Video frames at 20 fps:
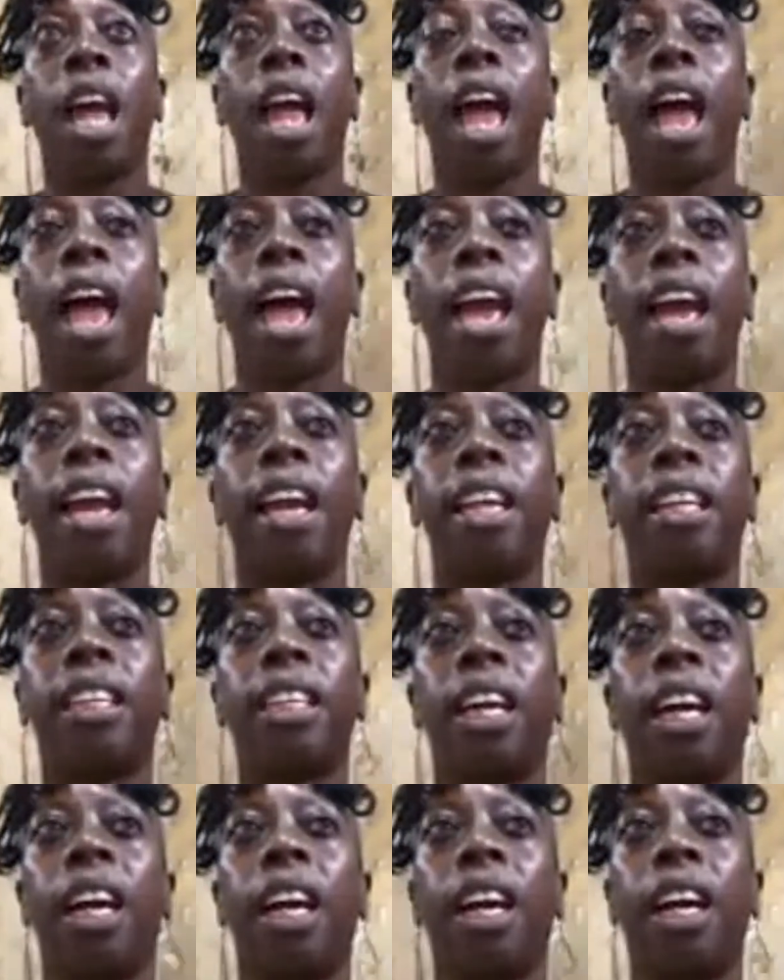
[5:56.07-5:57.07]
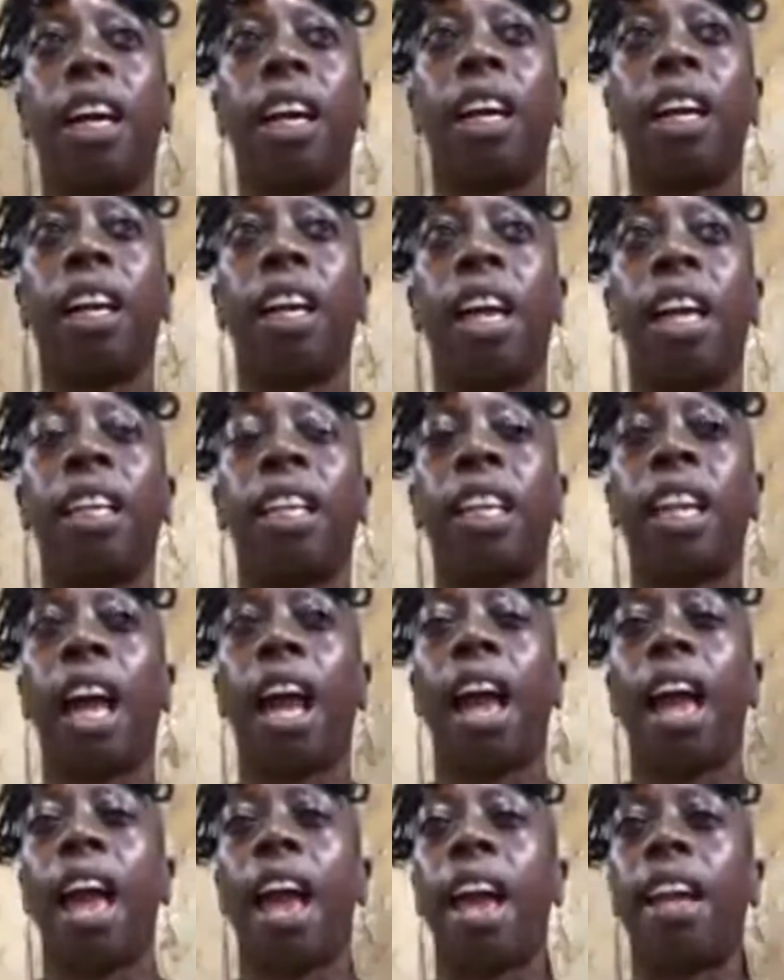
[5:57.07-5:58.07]
And then I
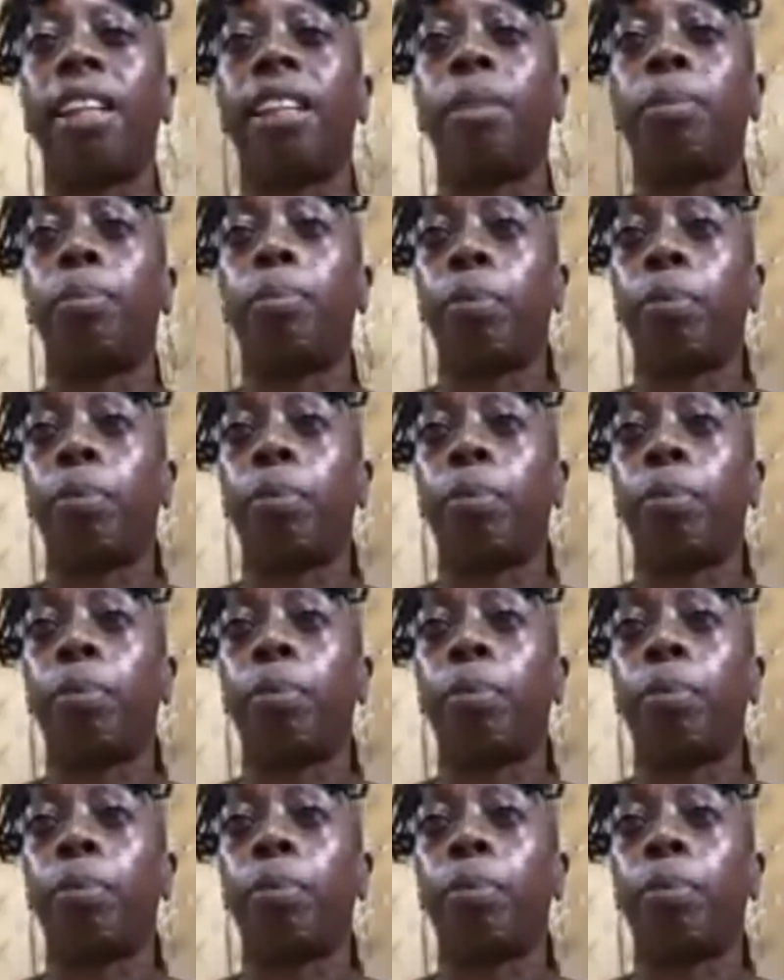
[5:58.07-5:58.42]
added